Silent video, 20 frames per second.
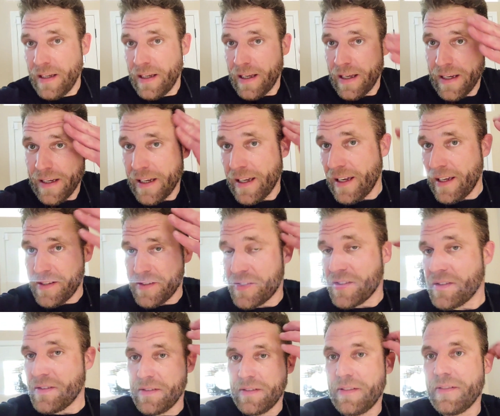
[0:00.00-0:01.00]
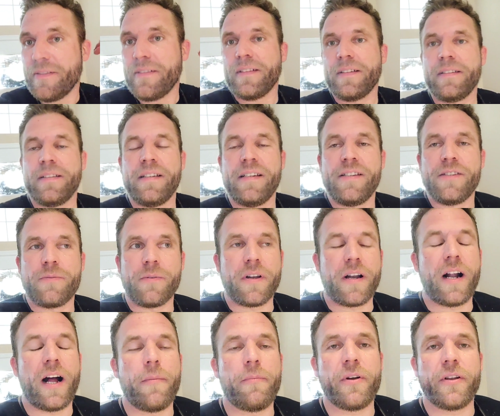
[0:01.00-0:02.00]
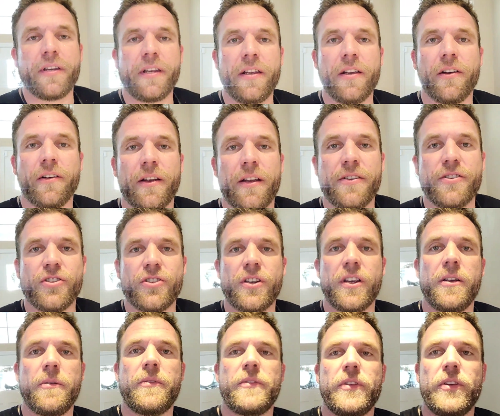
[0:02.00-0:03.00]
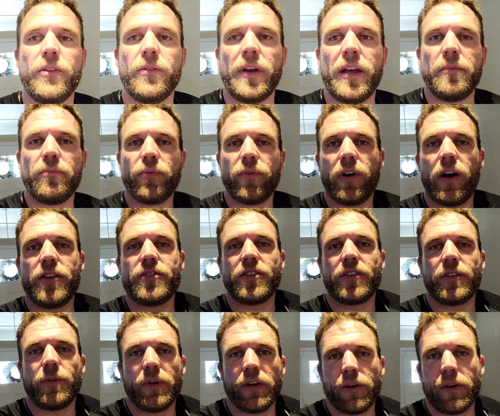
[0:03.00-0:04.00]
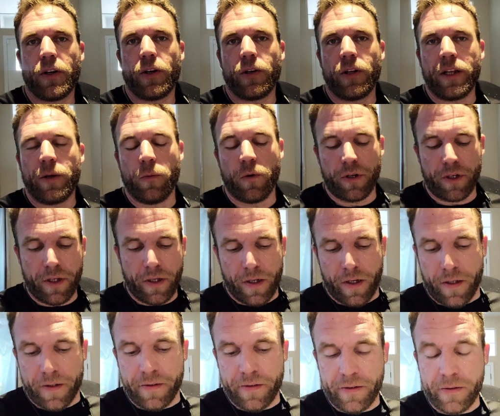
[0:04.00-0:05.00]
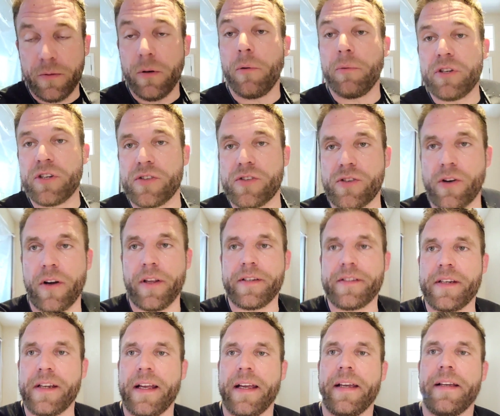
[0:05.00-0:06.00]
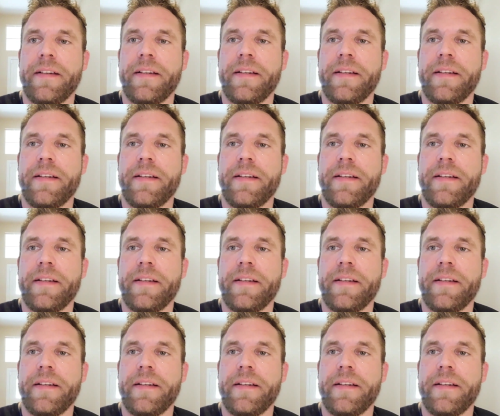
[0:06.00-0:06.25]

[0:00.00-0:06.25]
Hi guys, so we're going to hop on here and share with you a project that we are currently working on. Well, we just started today.